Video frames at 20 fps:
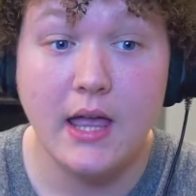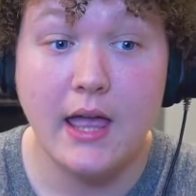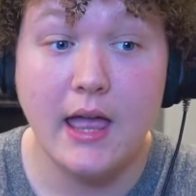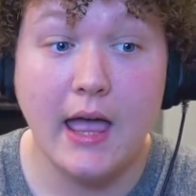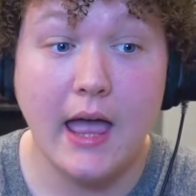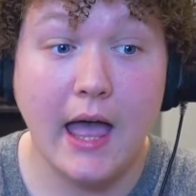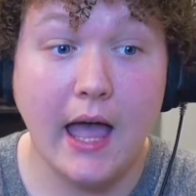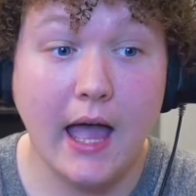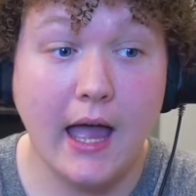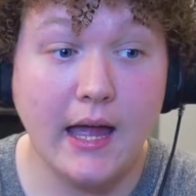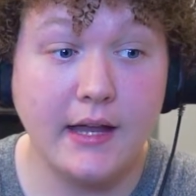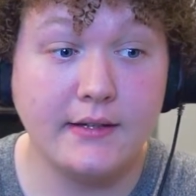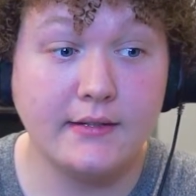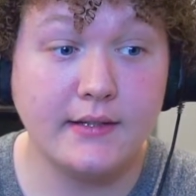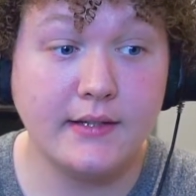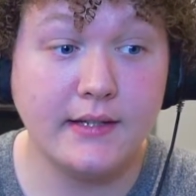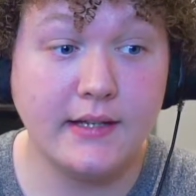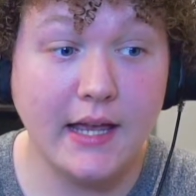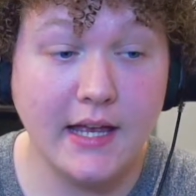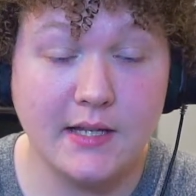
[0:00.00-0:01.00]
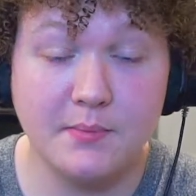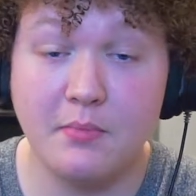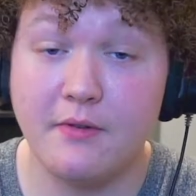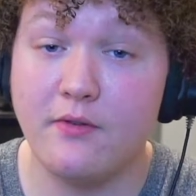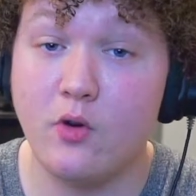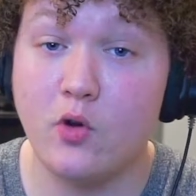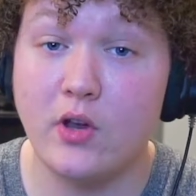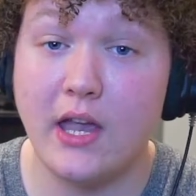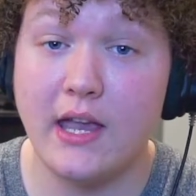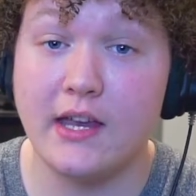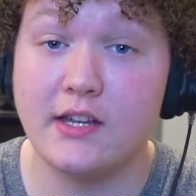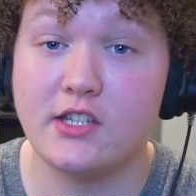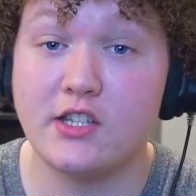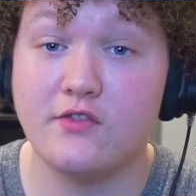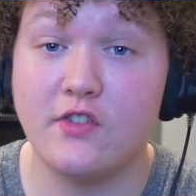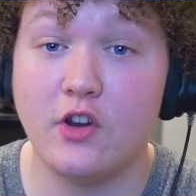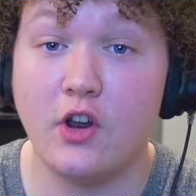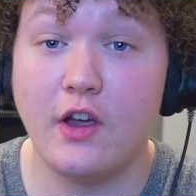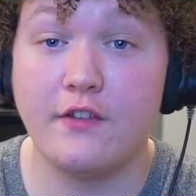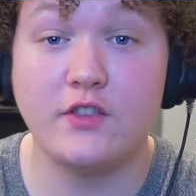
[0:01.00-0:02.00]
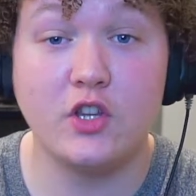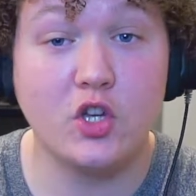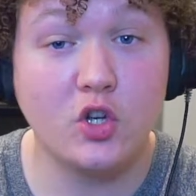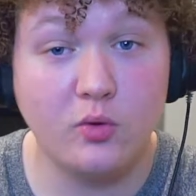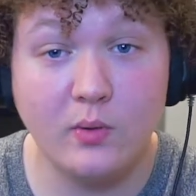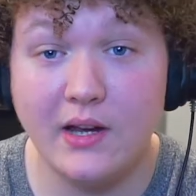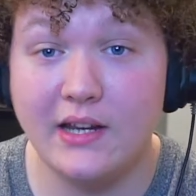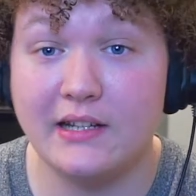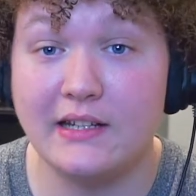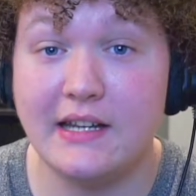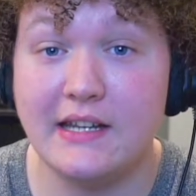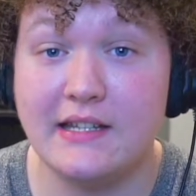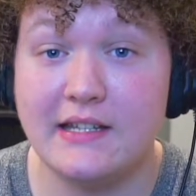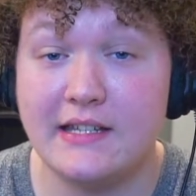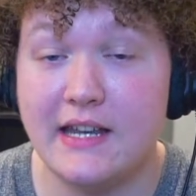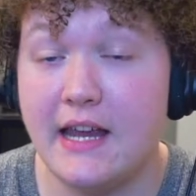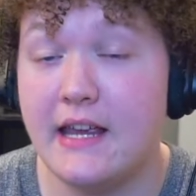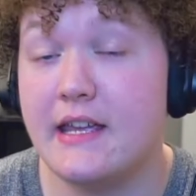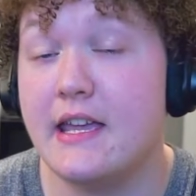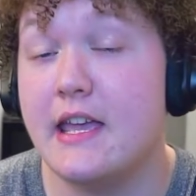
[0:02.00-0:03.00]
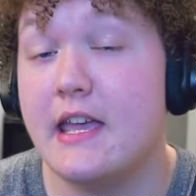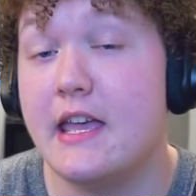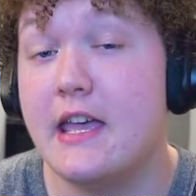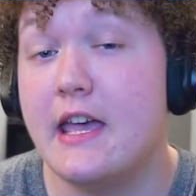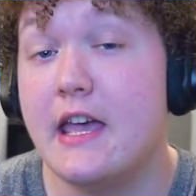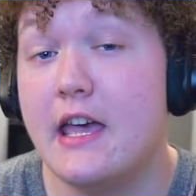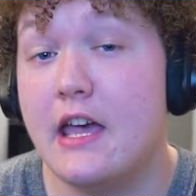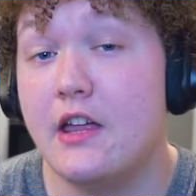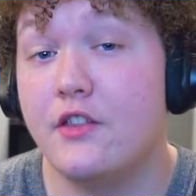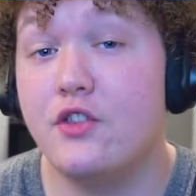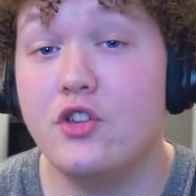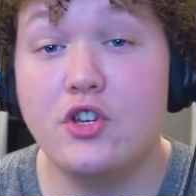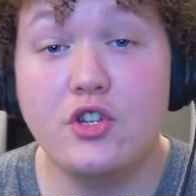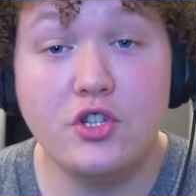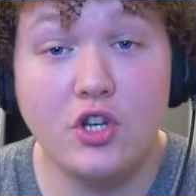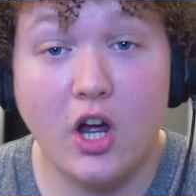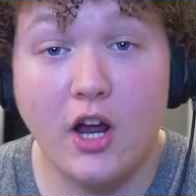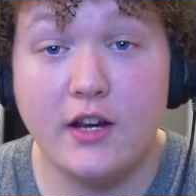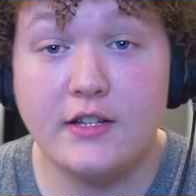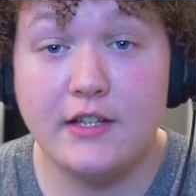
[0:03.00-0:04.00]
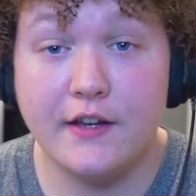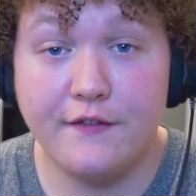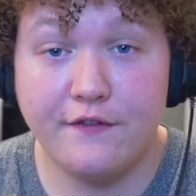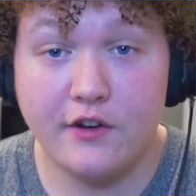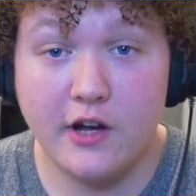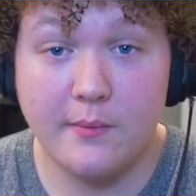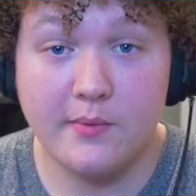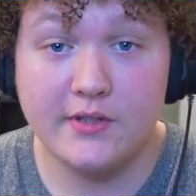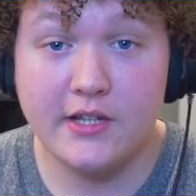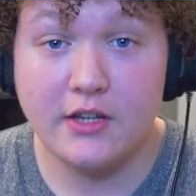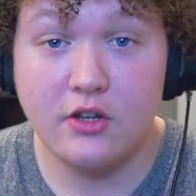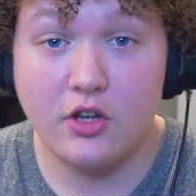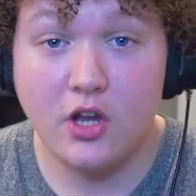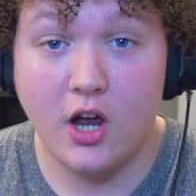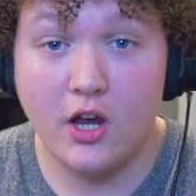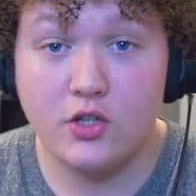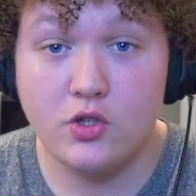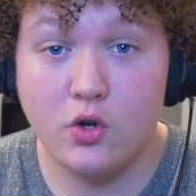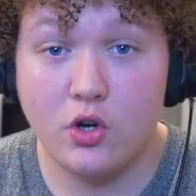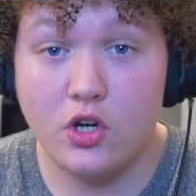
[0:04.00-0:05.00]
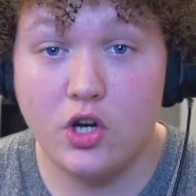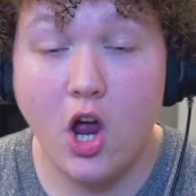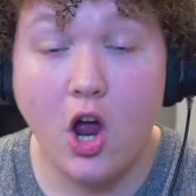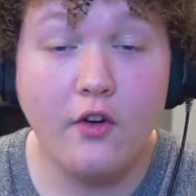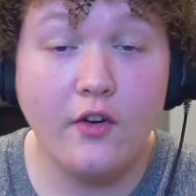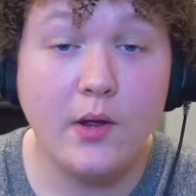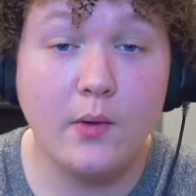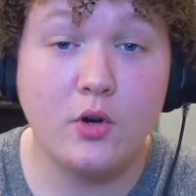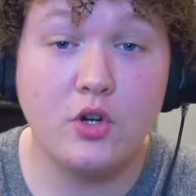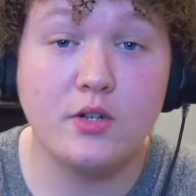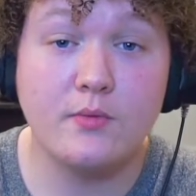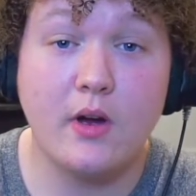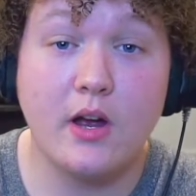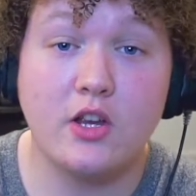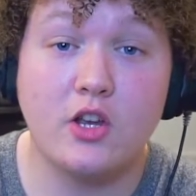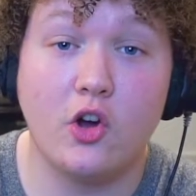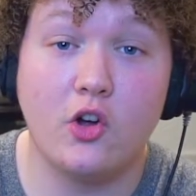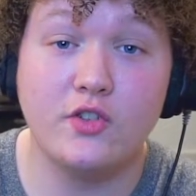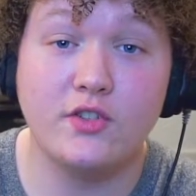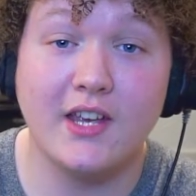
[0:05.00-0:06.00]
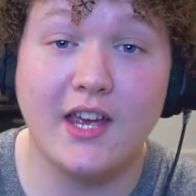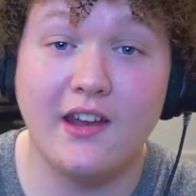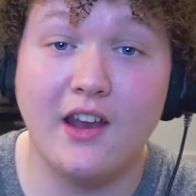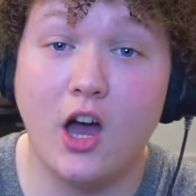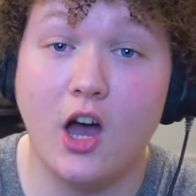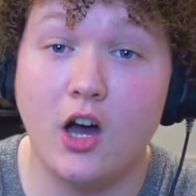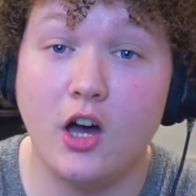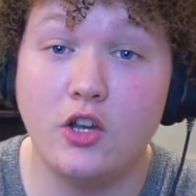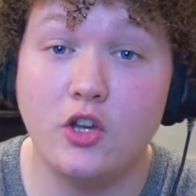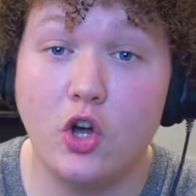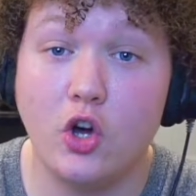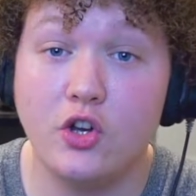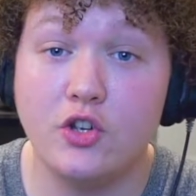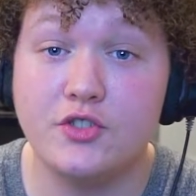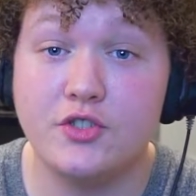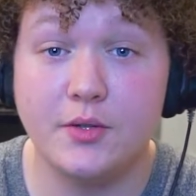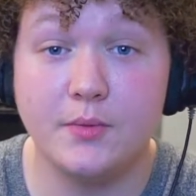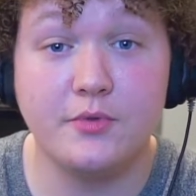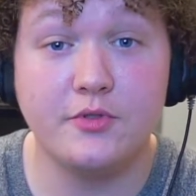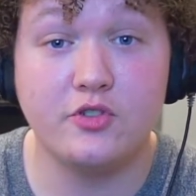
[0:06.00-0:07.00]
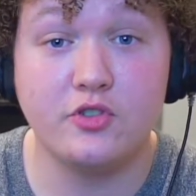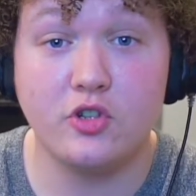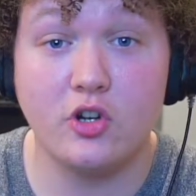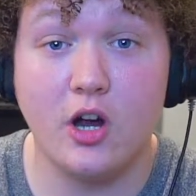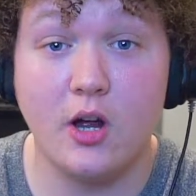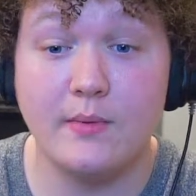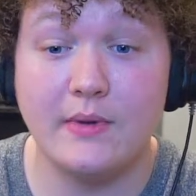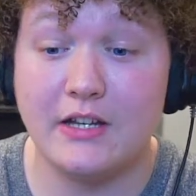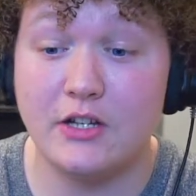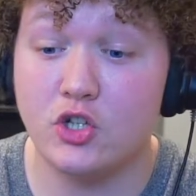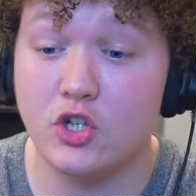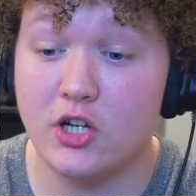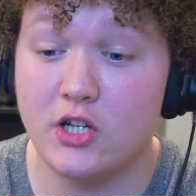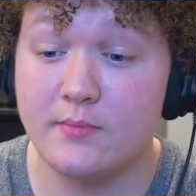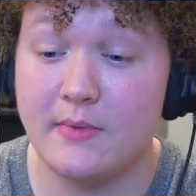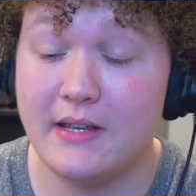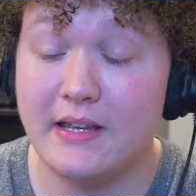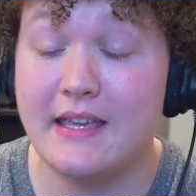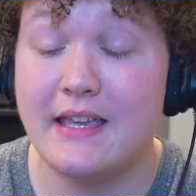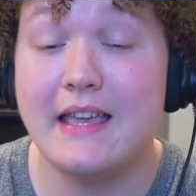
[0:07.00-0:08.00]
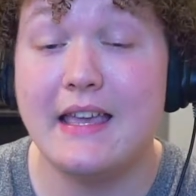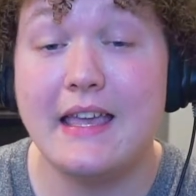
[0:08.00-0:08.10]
And yes, before getting into this video I have to quickly state that 93% of you guys who are currently watching my content are not subscribed, and trust me,